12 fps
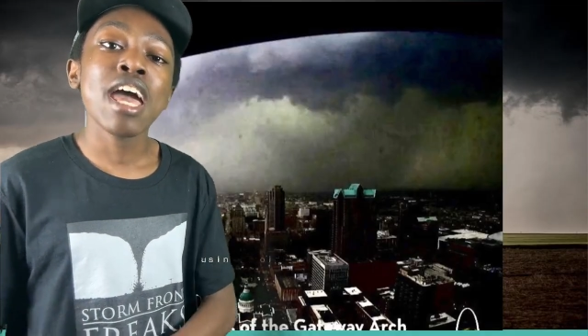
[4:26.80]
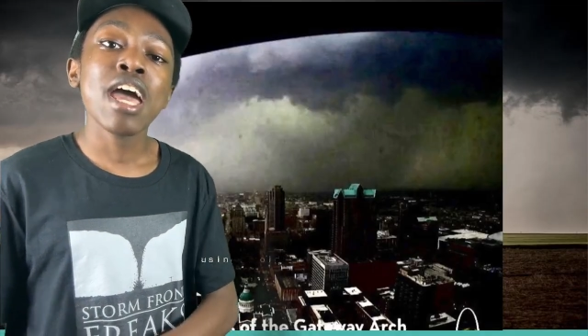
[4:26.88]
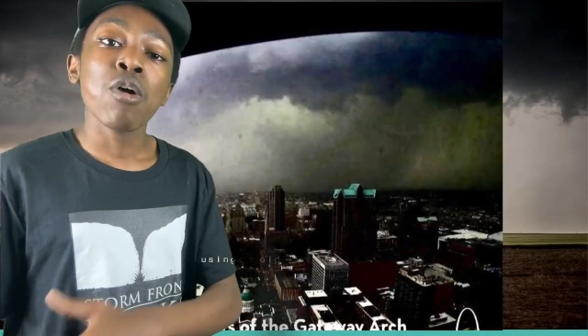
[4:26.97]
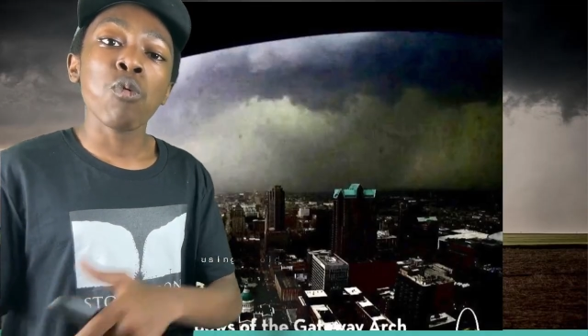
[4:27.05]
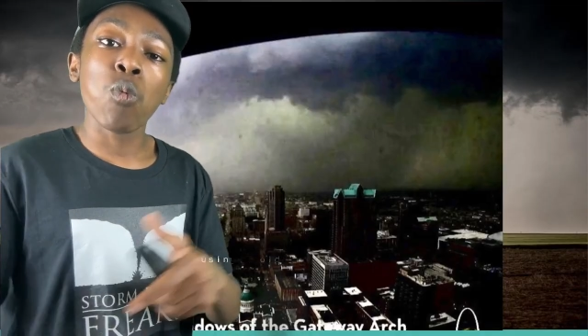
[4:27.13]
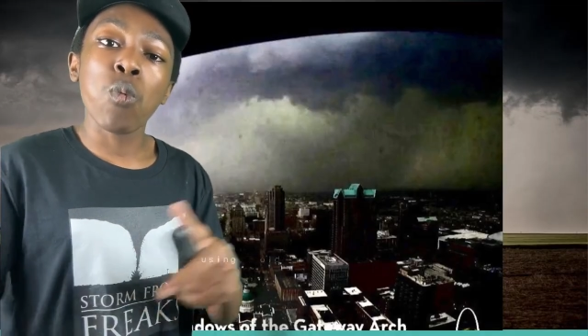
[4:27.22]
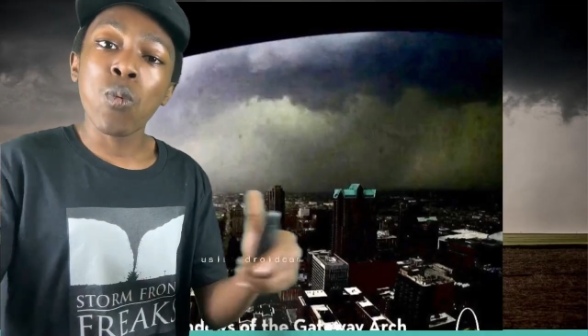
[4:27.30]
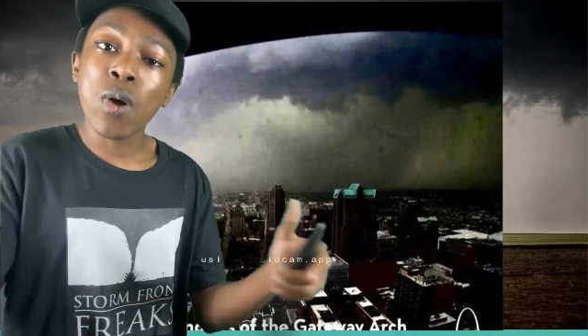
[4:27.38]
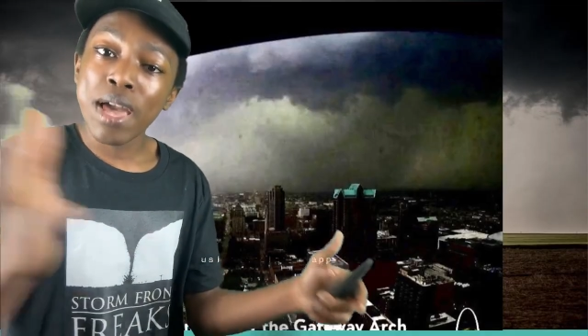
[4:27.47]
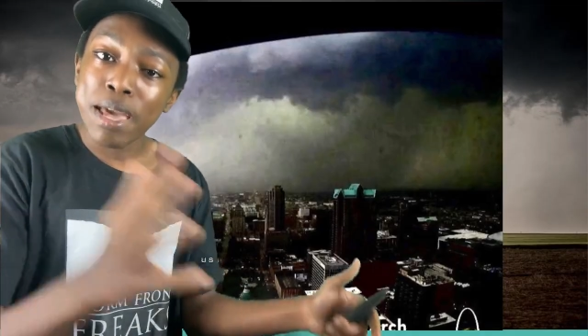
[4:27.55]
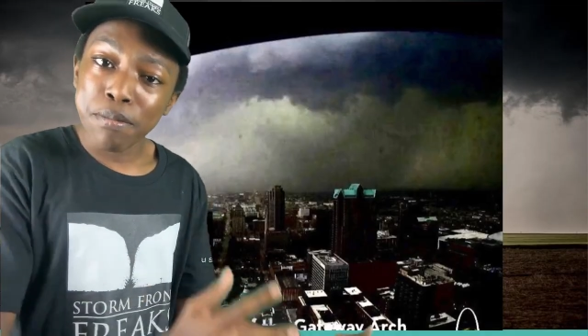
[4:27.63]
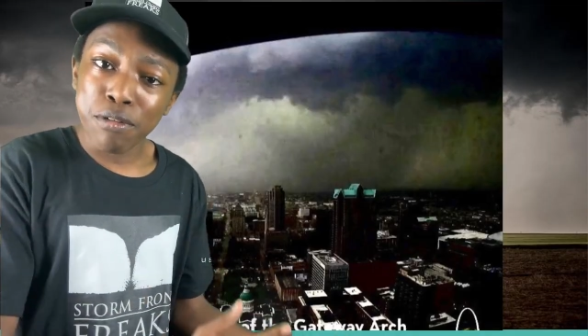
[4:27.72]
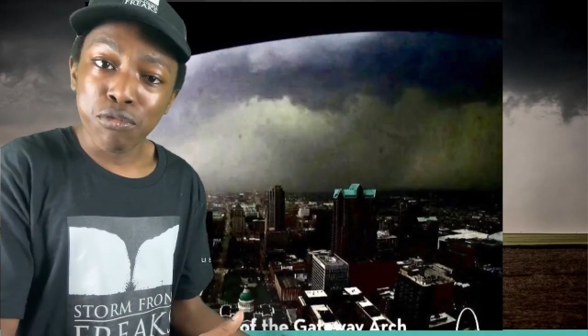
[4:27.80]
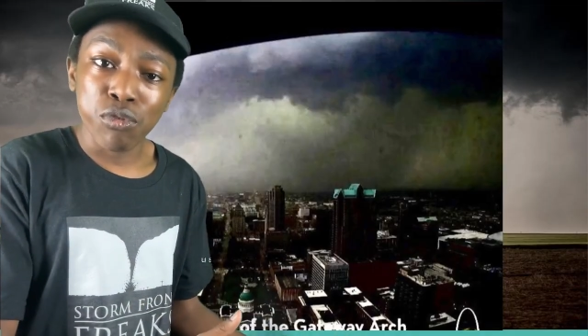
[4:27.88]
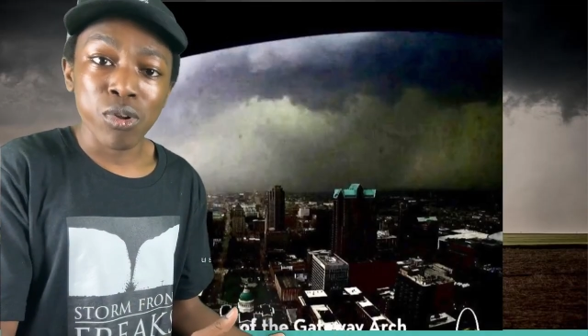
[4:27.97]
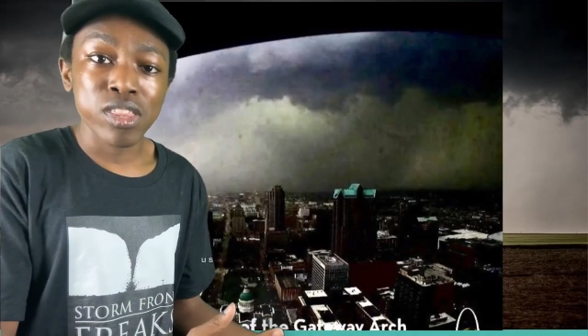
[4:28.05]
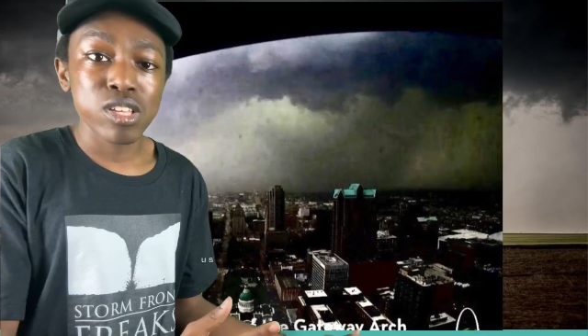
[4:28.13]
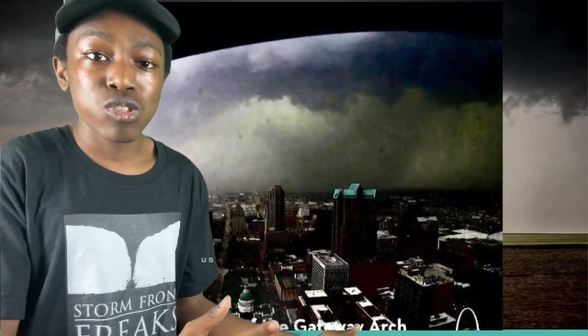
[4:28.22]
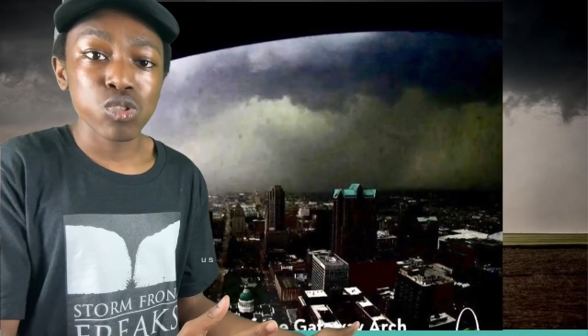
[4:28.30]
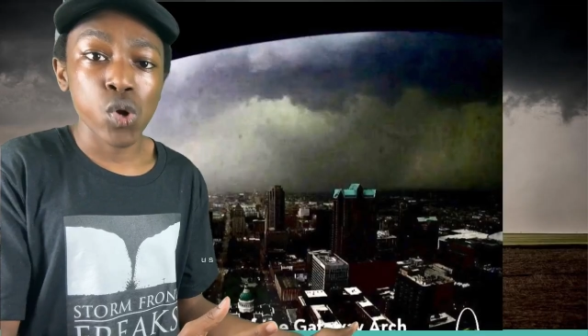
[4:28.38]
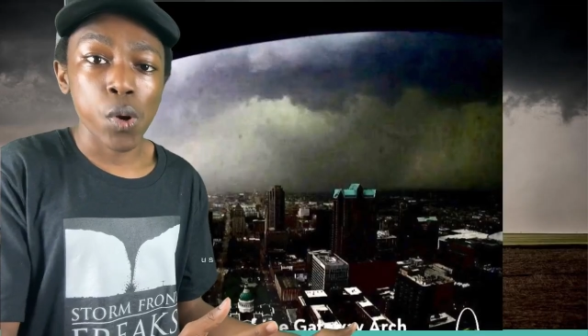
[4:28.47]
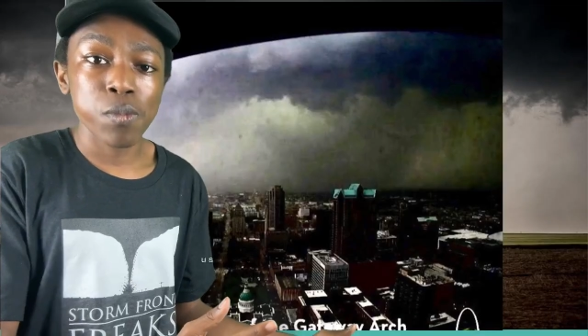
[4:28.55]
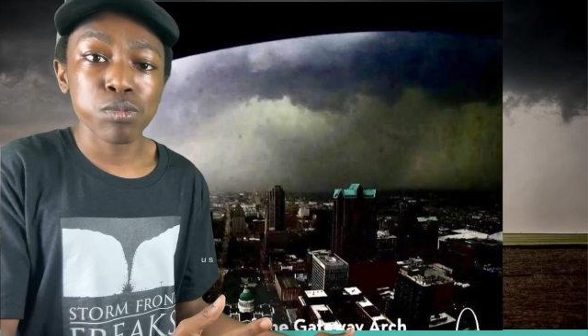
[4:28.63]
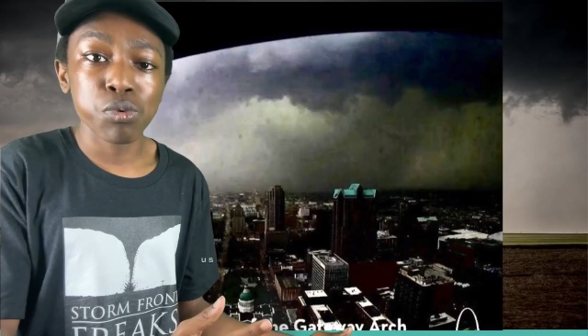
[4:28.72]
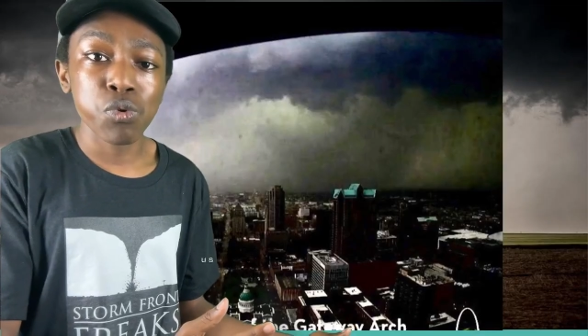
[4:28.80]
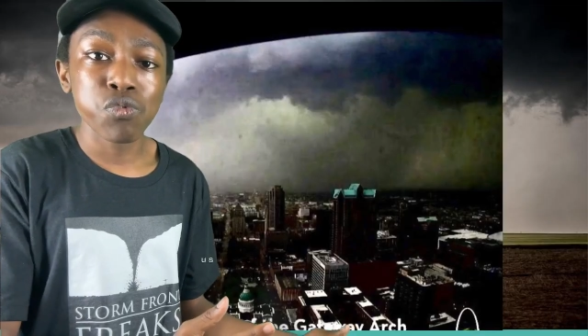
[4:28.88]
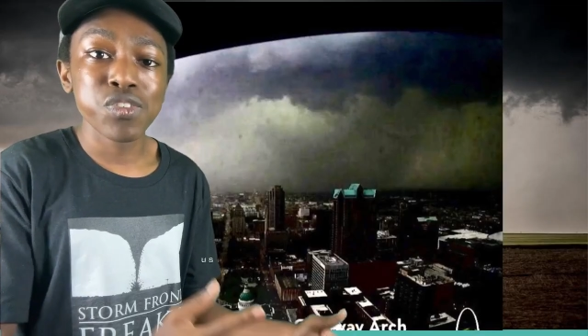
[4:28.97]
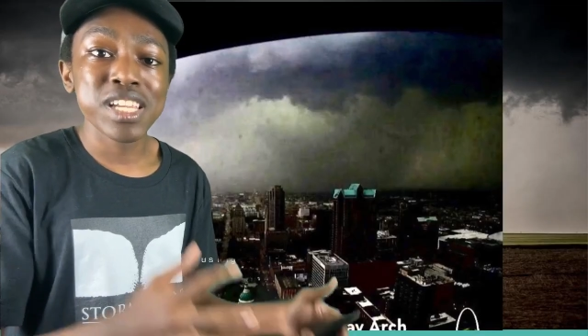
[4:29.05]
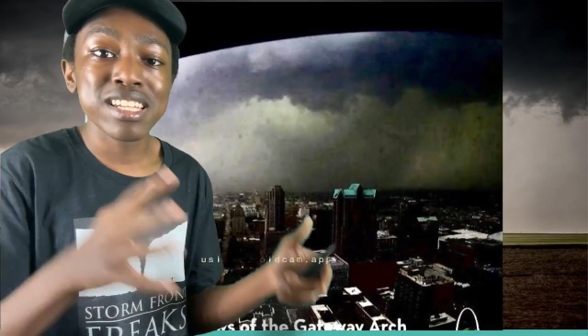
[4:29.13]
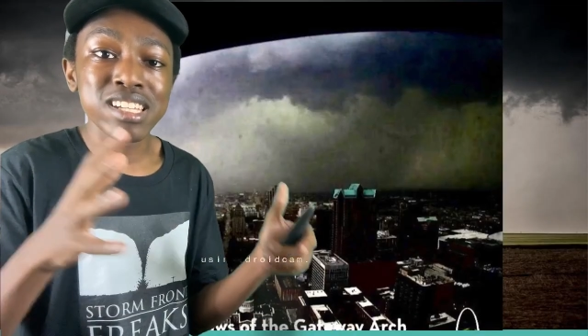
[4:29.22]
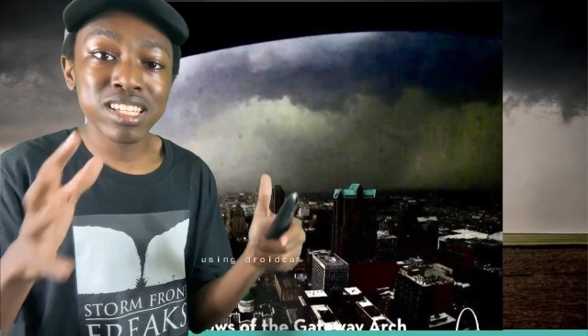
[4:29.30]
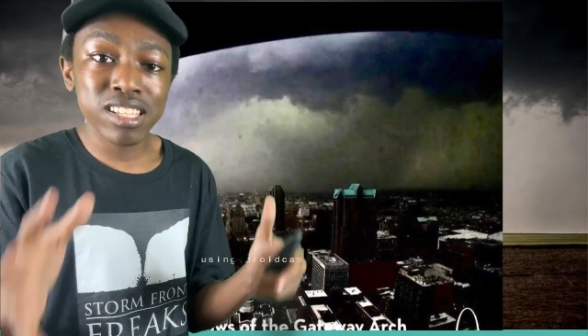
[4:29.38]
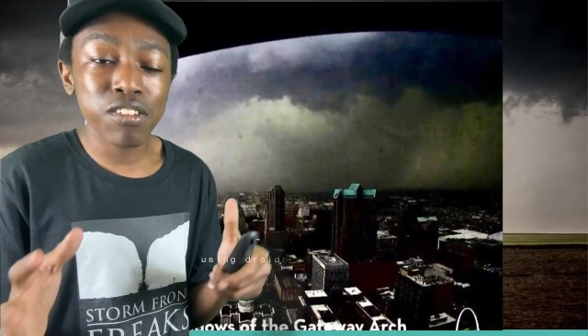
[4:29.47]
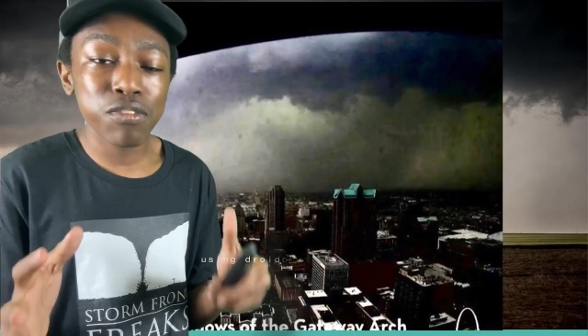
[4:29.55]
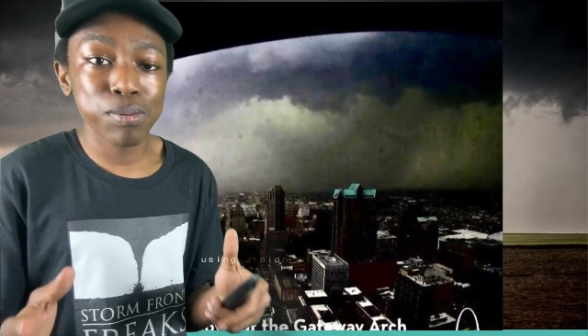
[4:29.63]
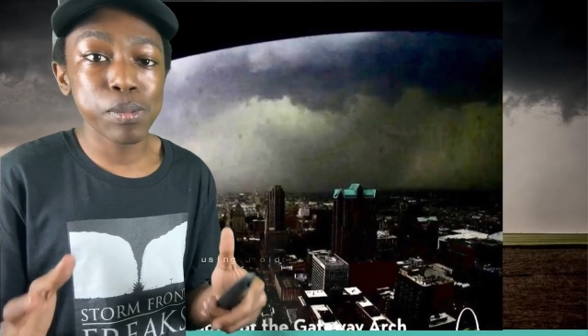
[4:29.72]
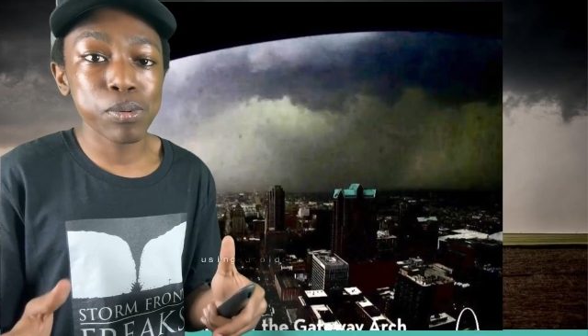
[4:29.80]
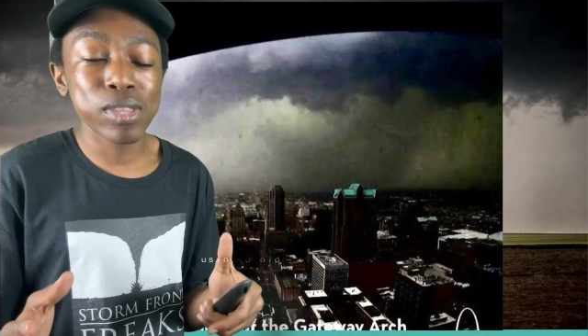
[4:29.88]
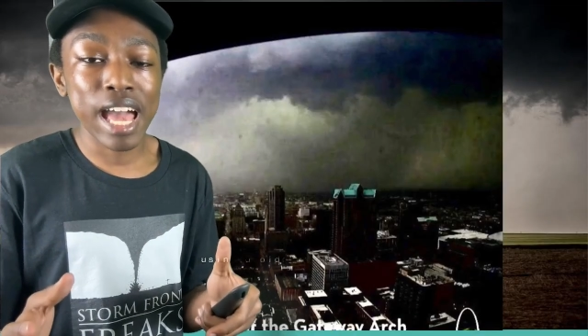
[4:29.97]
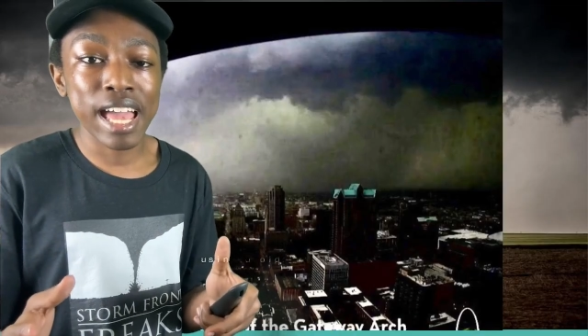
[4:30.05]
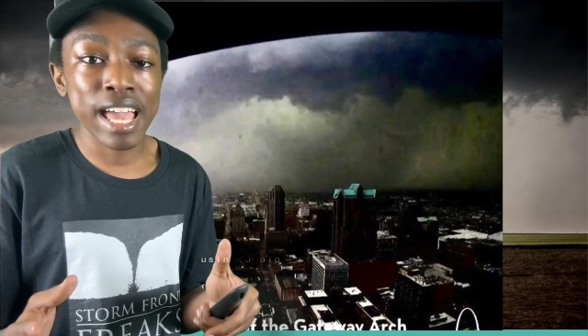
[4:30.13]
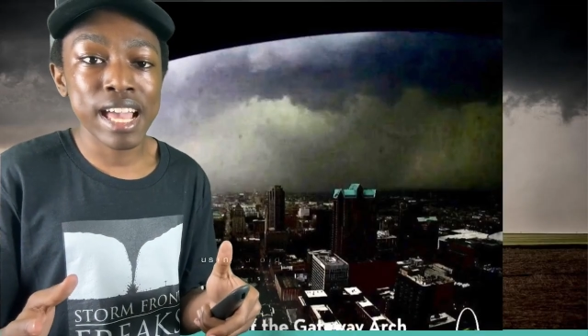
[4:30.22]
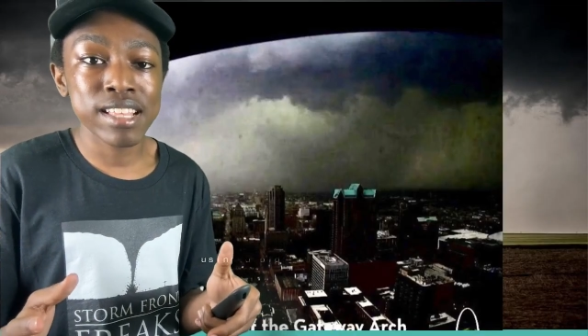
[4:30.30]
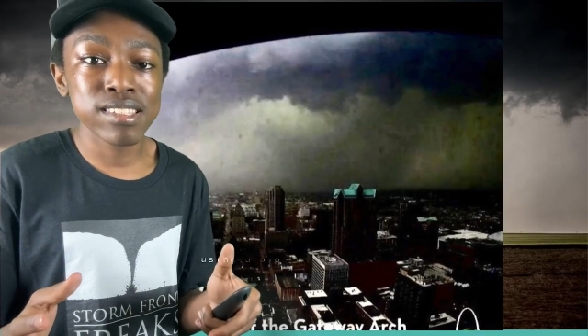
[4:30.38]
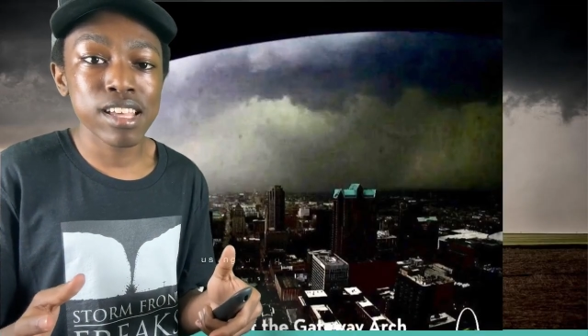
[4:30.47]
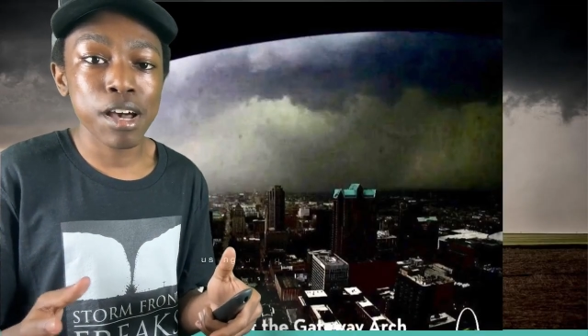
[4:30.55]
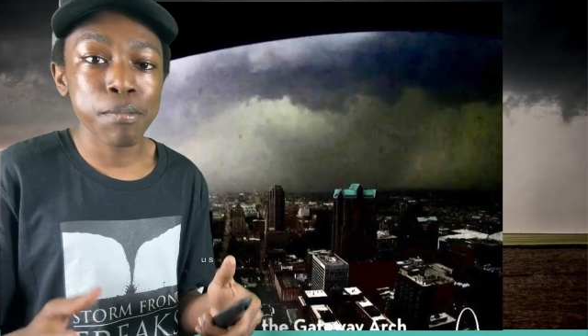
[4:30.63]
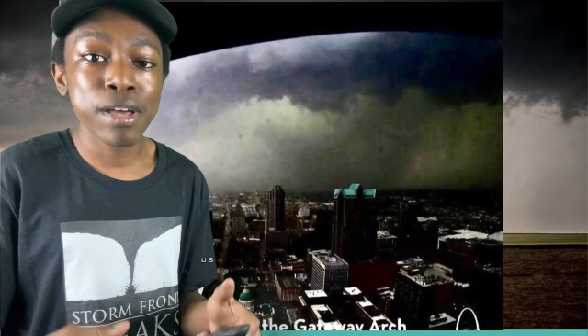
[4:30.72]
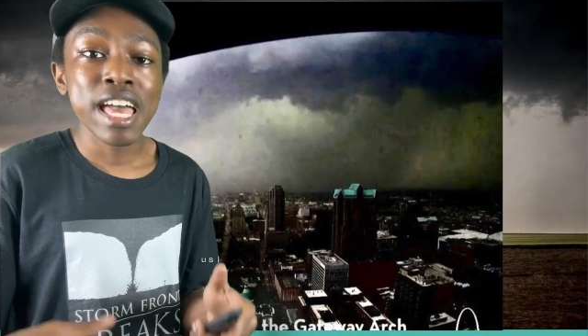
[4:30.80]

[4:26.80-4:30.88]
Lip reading: way before these storms moved in, to give people that heads up.